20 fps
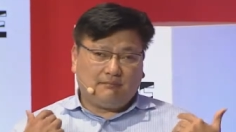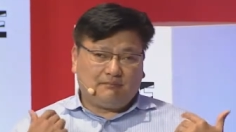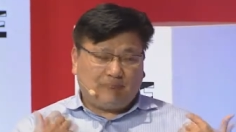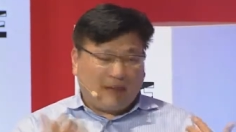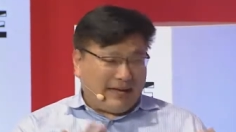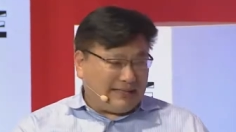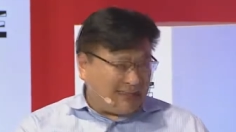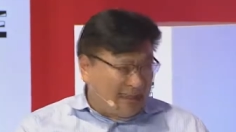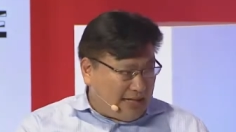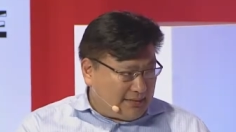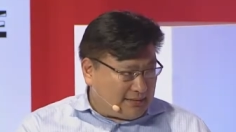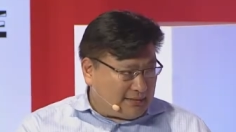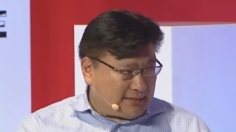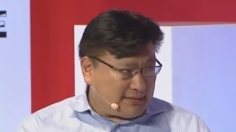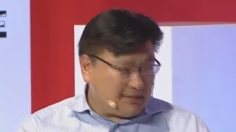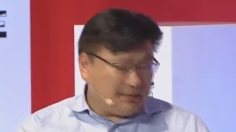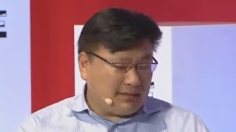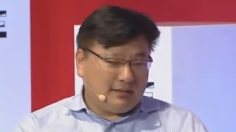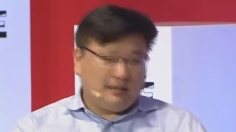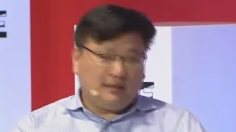
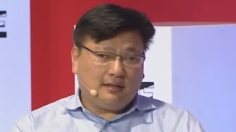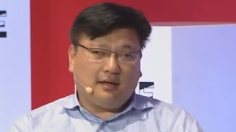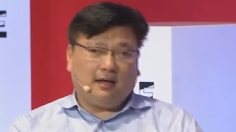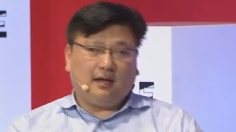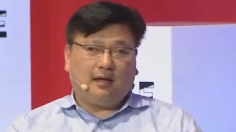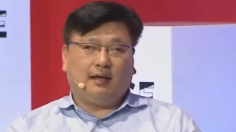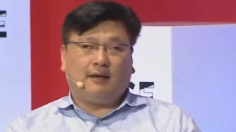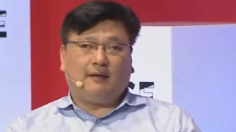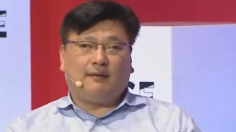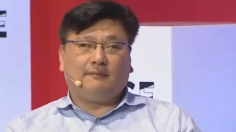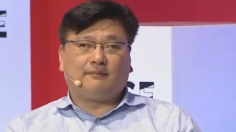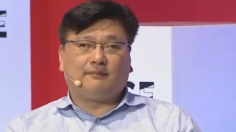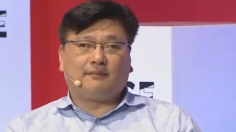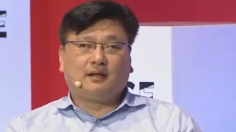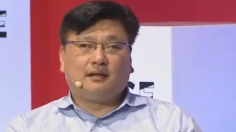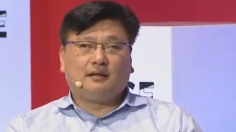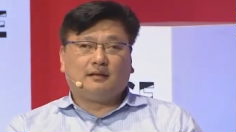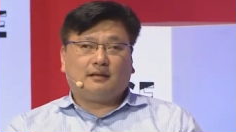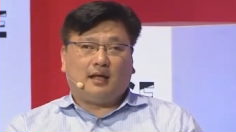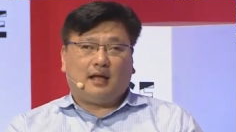ByteDance um,
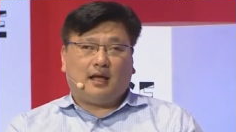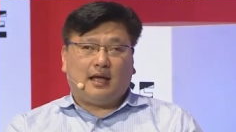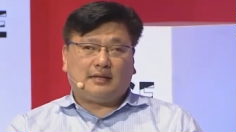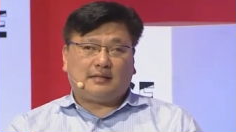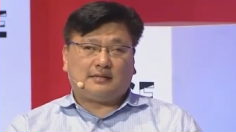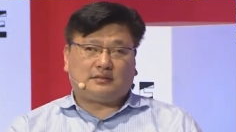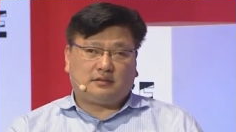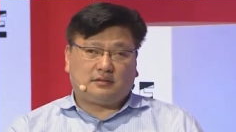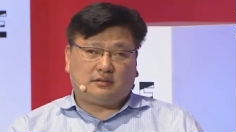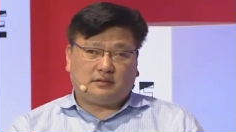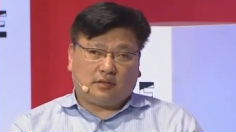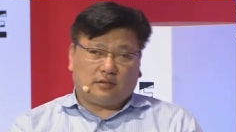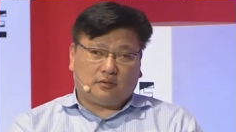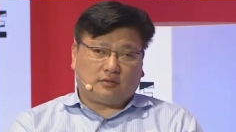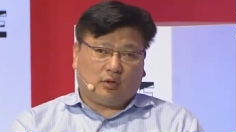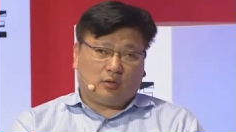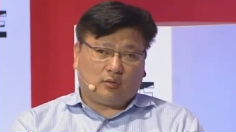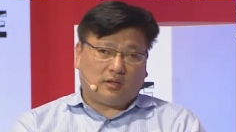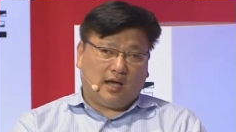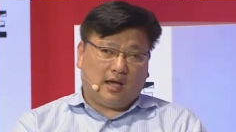that has
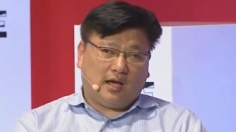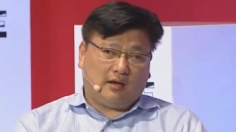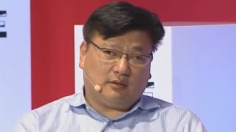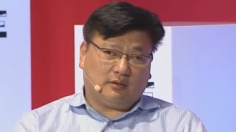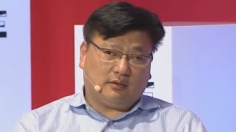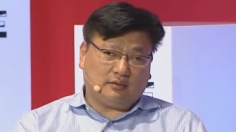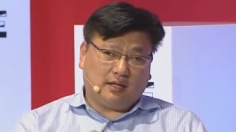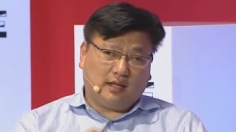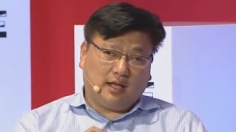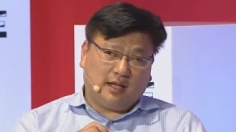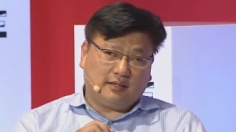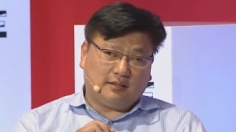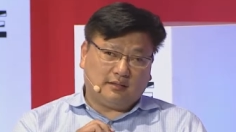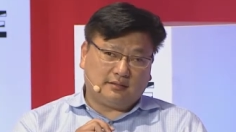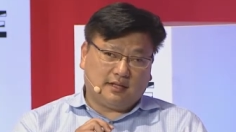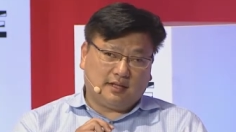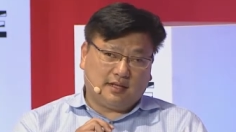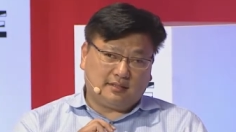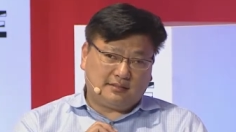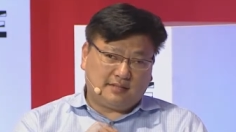Toutiao
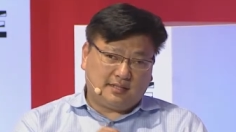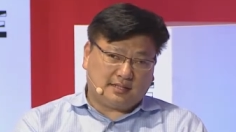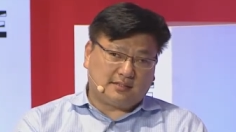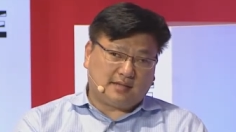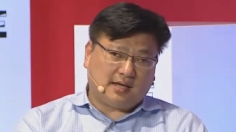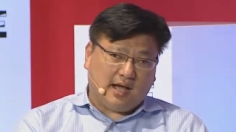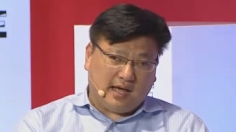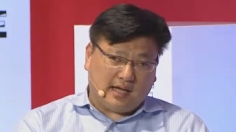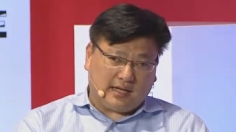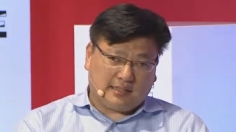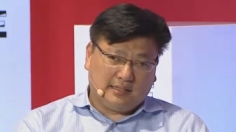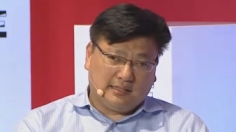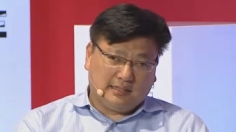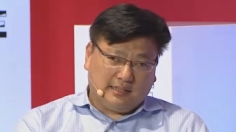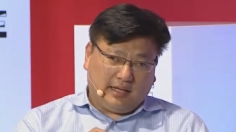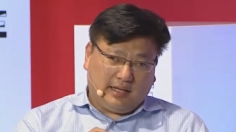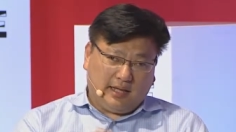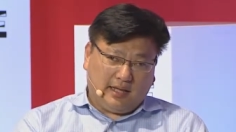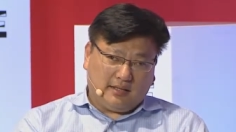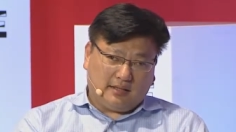and uh, TikTok
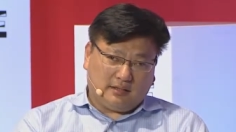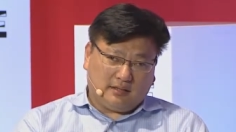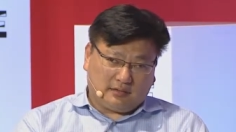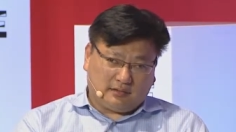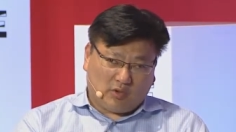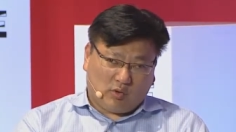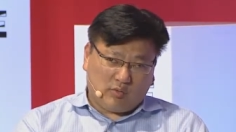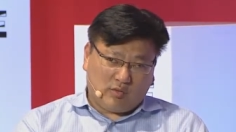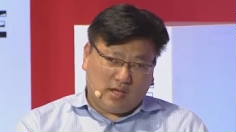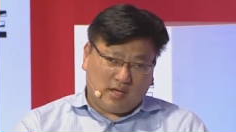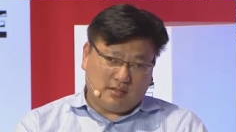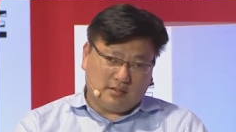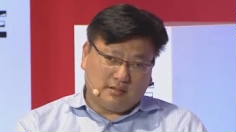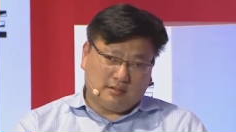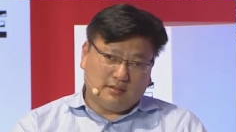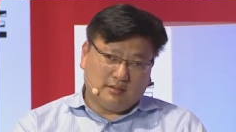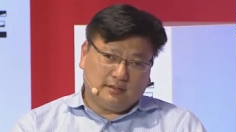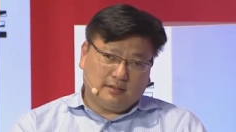and Douyin.